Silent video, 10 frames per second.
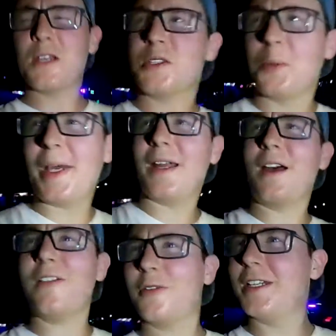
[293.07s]
So about
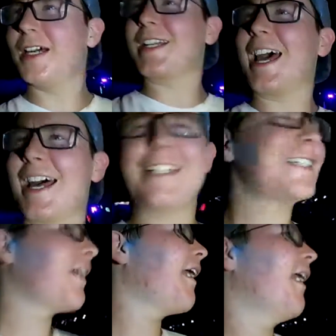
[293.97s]
halfway done, guys.
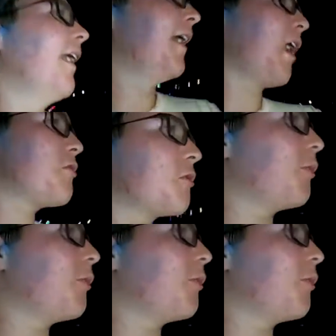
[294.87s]
I'm just